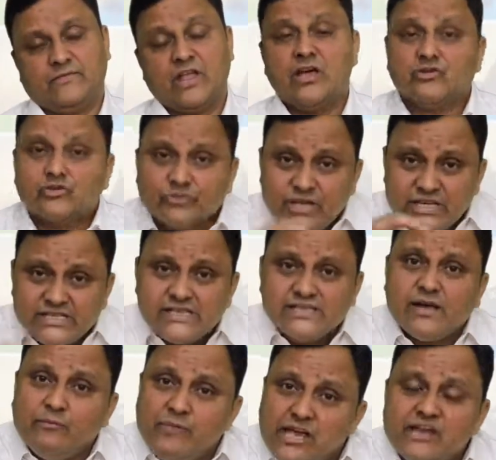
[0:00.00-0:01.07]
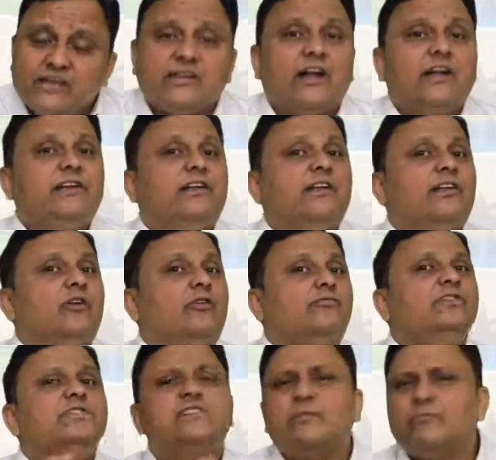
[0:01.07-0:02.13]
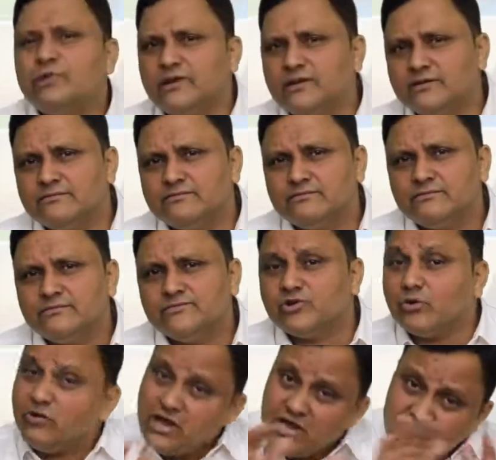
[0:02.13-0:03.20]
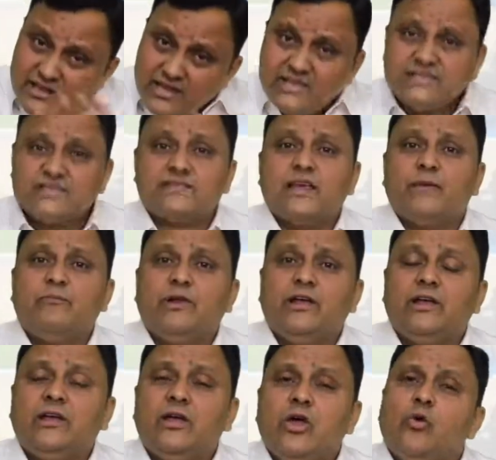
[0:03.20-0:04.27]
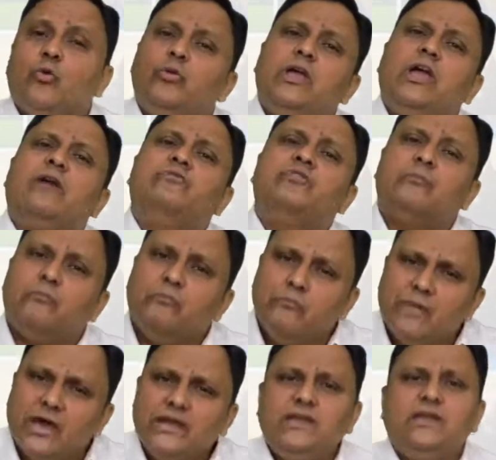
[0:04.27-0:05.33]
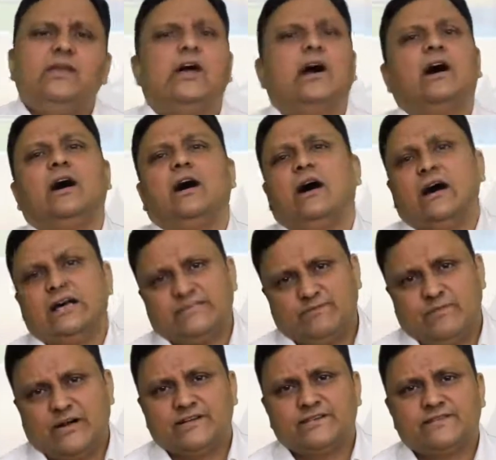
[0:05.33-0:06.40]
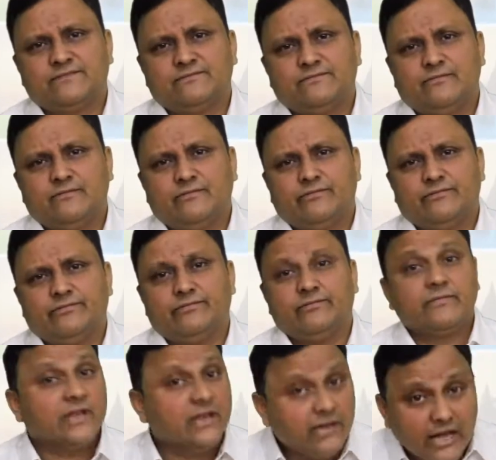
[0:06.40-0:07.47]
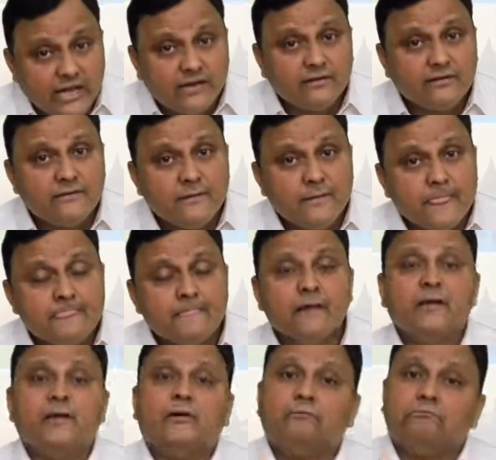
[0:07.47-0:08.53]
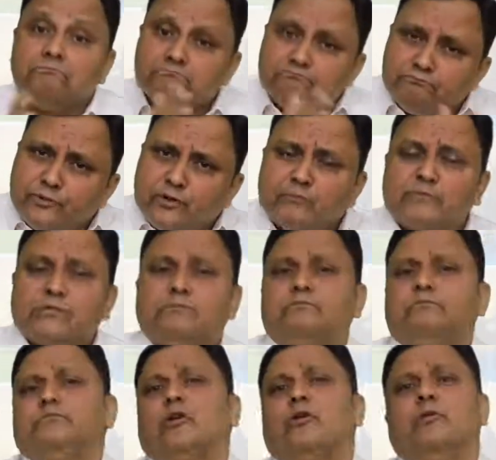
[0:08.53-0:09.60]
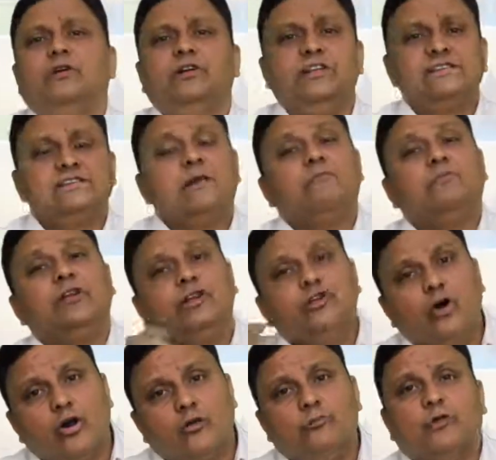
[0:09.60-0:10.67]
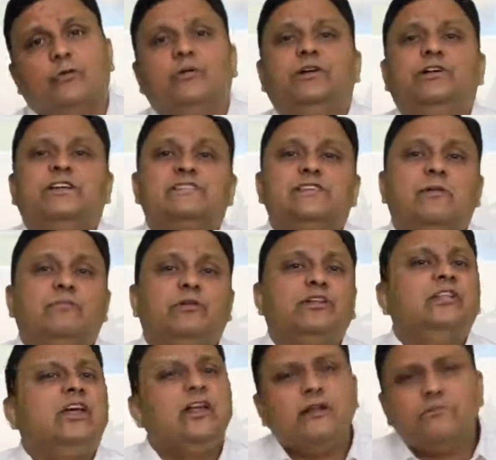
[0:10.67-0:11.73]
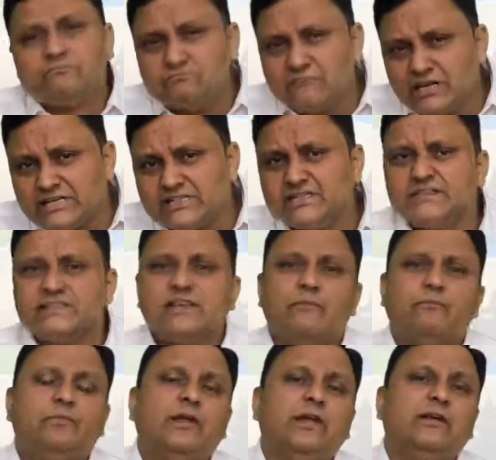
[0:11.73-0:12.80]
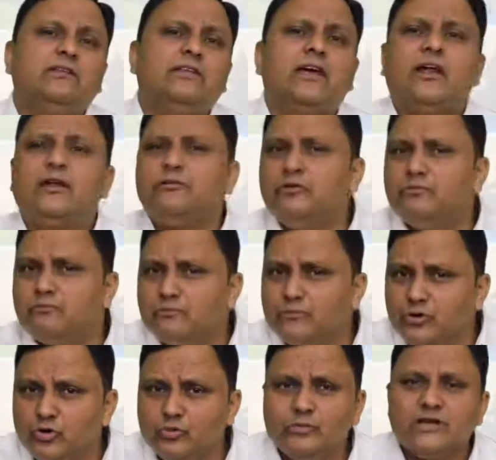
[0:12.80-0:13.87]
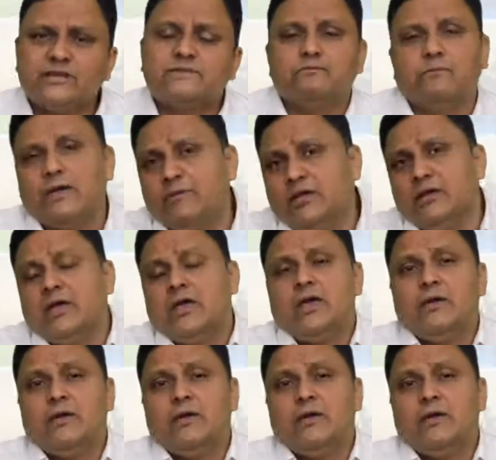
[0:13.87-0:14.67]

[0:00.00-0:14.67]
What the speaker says: So this is the main criteria of the sampling. So in this sampling, we have the many aspects like probability sampling, non-probability sampling, there are cluster sampling, there are numerous, maybe